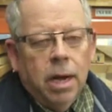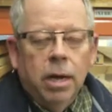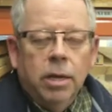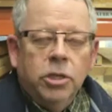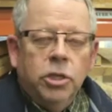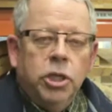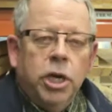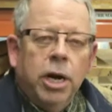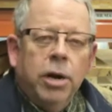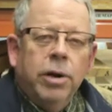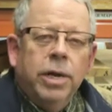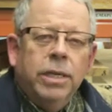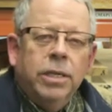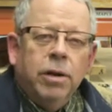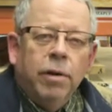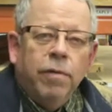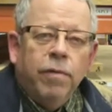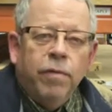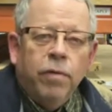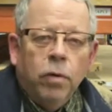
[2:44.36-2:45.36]
cherry is a
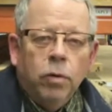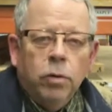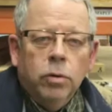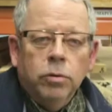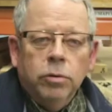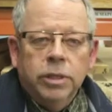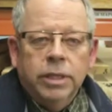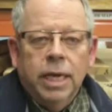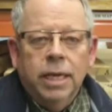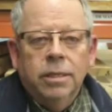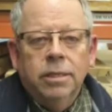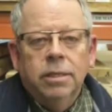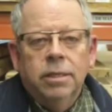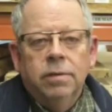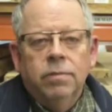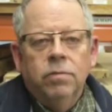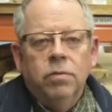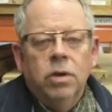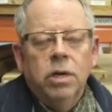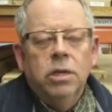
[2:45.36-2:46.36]

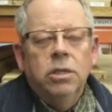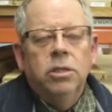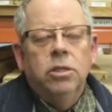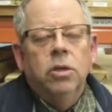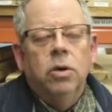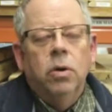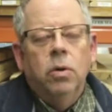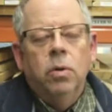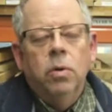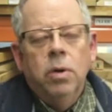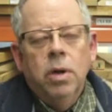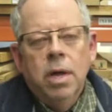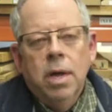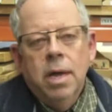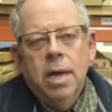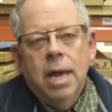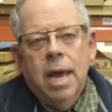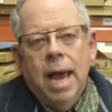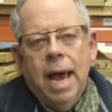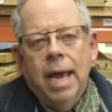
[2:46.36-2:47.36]
photosensitive wood, so
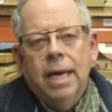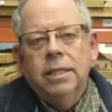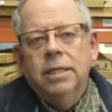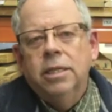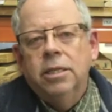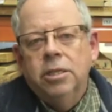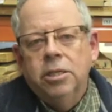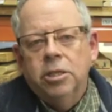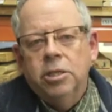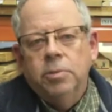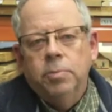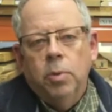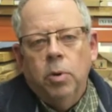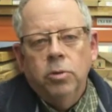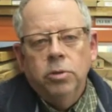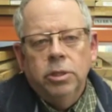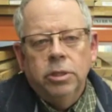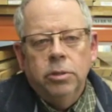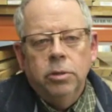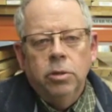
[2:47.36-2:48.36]
as it's
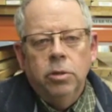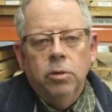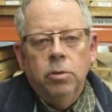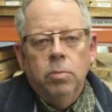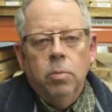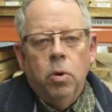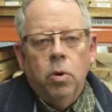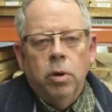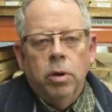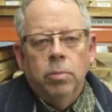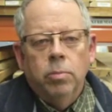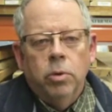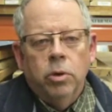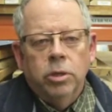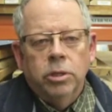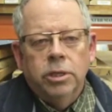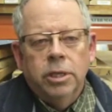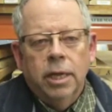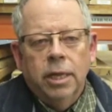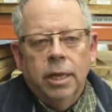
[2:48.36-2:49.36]
exposed to more and more
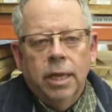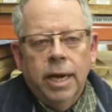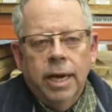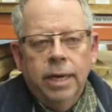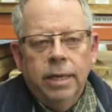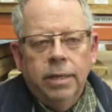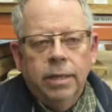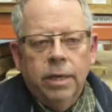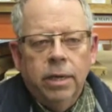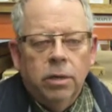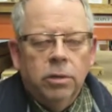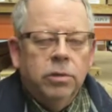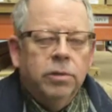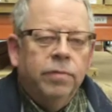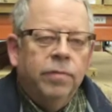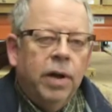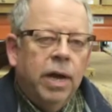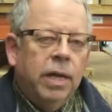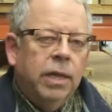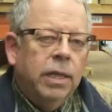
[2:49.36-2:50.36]
sunlight, the
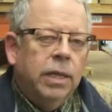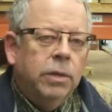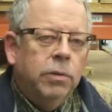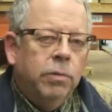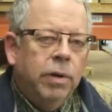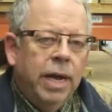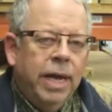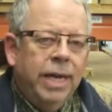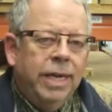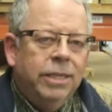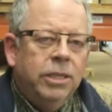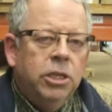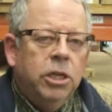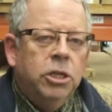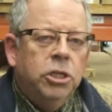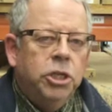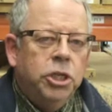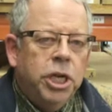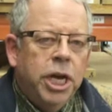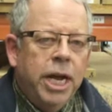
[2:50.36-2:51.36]
ultraviolet rays
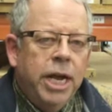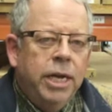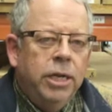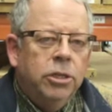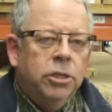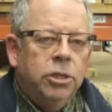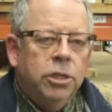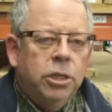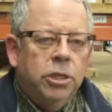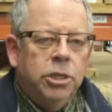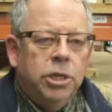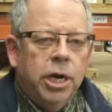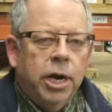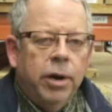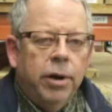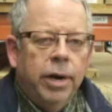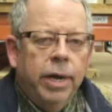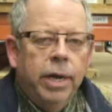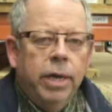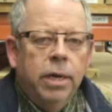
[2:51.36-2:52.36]
change the
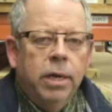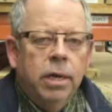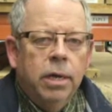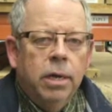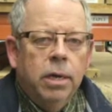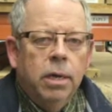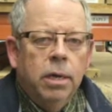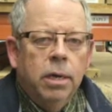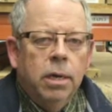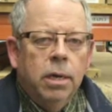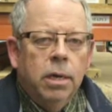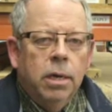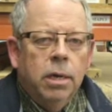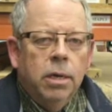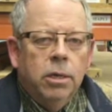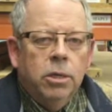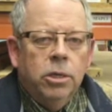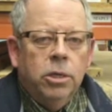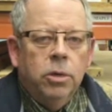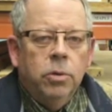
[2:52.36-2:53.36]
cherry
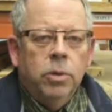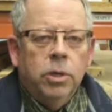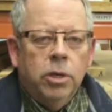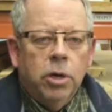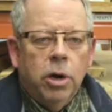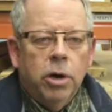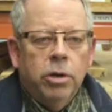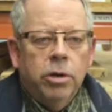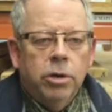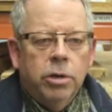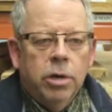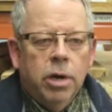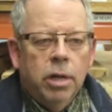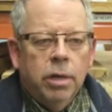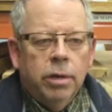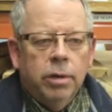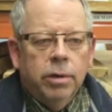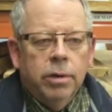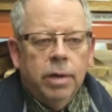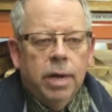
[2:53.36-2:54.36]
to a darker
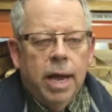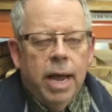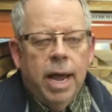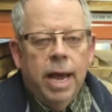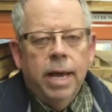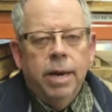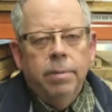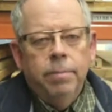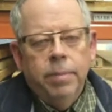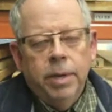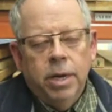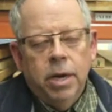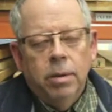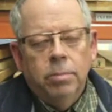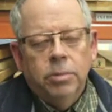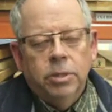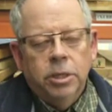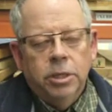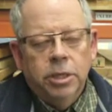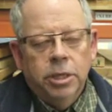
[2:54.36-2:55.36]
color and
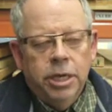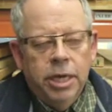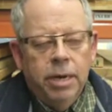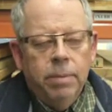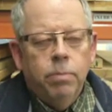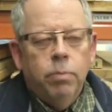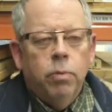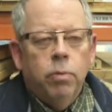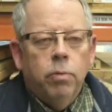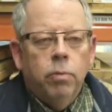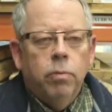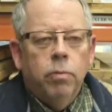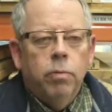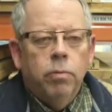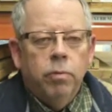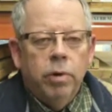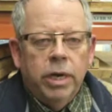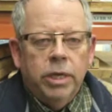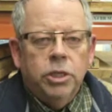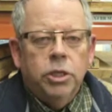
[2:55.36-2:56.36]
becomes a deep,
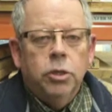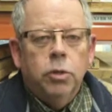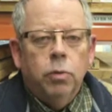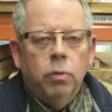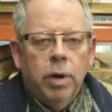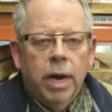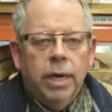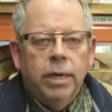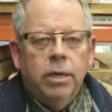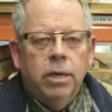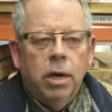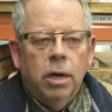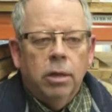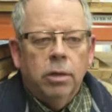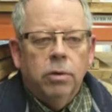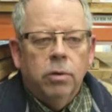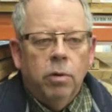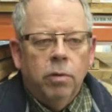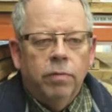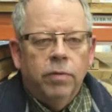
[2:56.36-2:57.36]
rich red
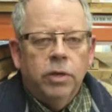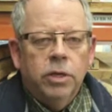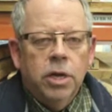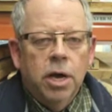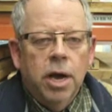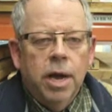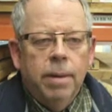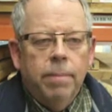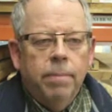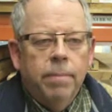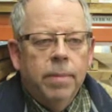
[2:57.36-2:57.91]
color over time.